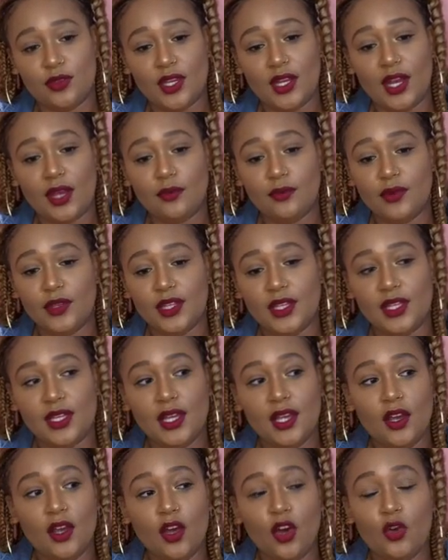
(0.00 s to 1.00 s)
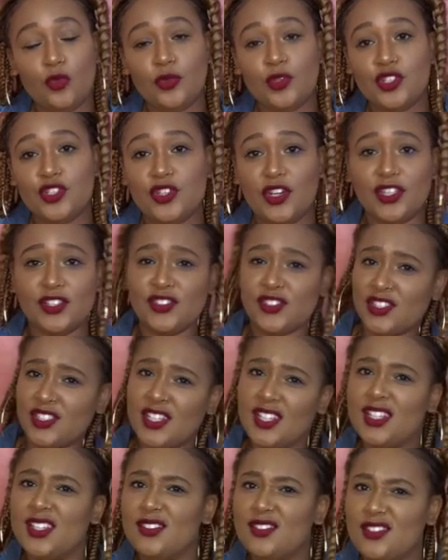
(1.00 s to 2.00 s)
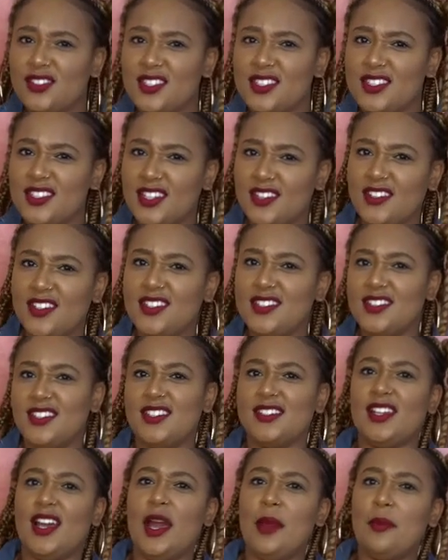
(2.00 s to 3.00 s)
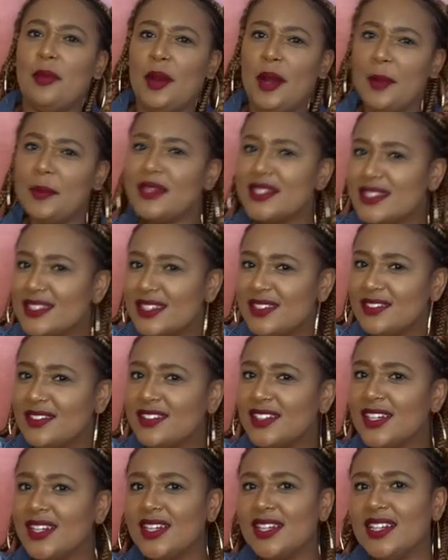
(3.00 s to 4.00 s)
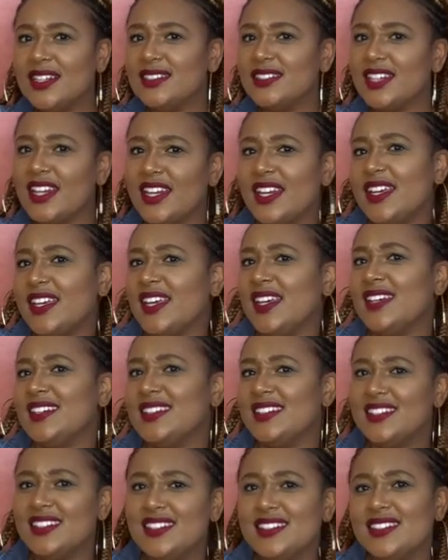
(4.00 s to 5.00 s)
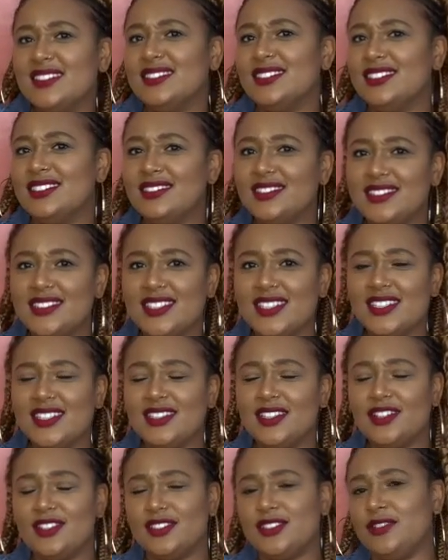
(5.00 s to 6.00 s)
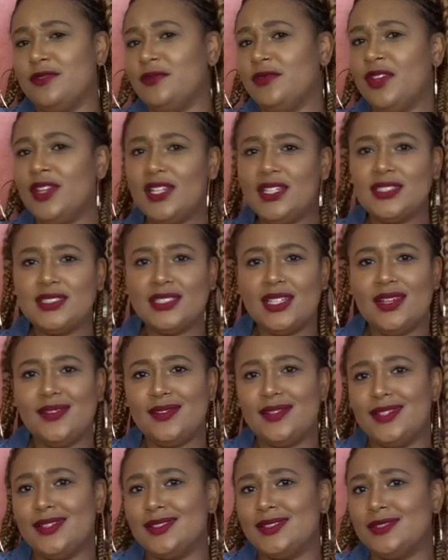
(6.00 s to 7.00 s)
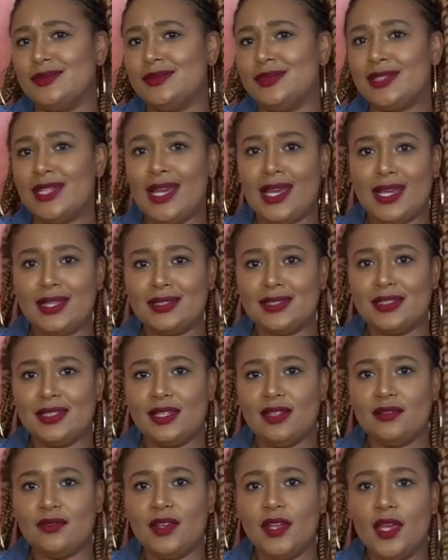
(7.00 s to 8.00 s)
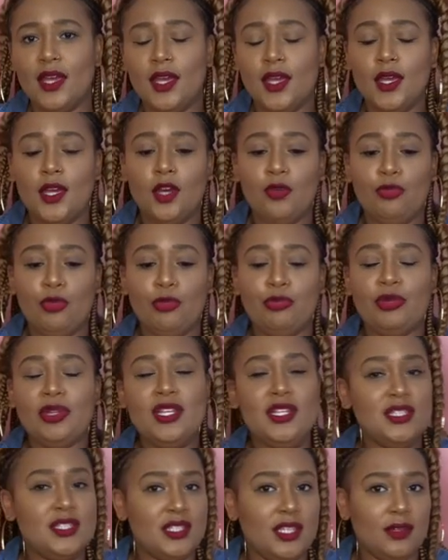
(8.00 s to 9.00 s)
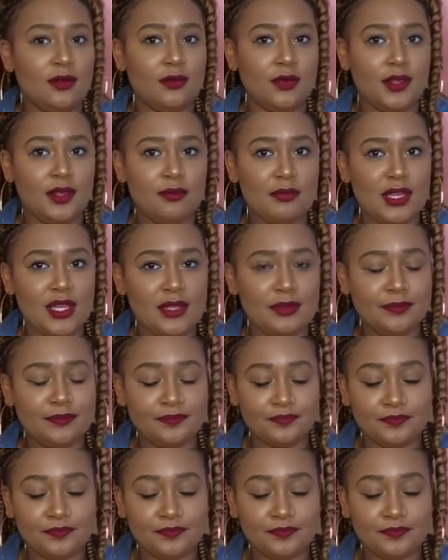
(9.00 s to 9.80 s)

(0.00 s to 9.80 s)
And I really hope that you guys are sticking through this series, because I promise you it's gonna get good and juicy. There's some funny stuff, there's some sad stuff, but please stick with me.